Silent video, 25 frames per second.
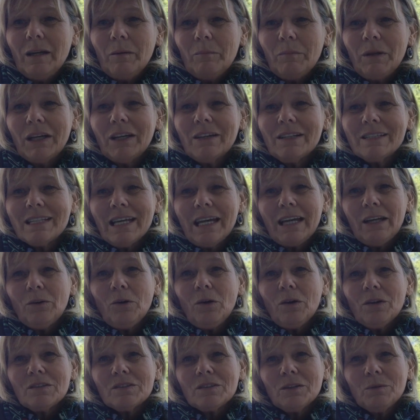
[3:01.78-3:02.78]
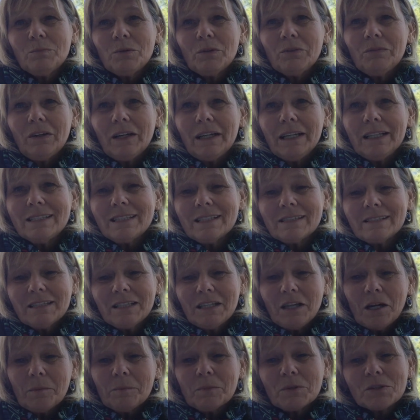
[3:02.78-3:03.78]
because that also provides us
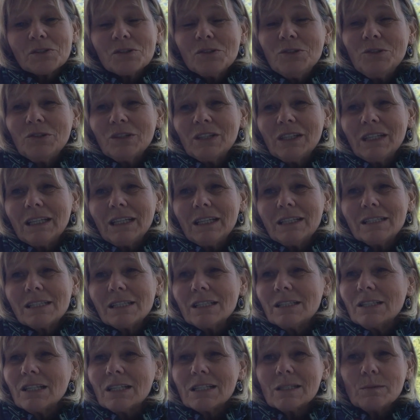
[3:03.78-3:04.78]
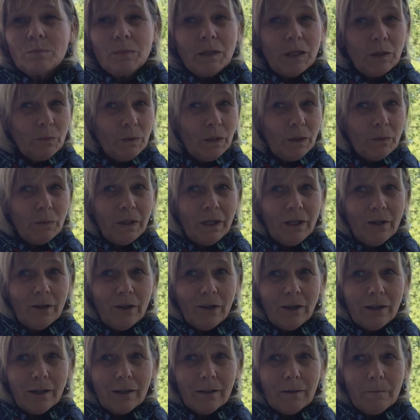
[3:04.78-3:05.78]
the opportunity to just be where we
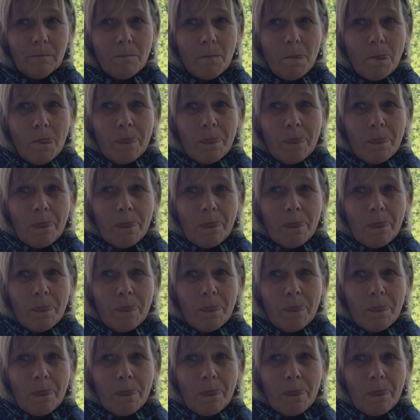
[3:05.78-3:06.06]
are,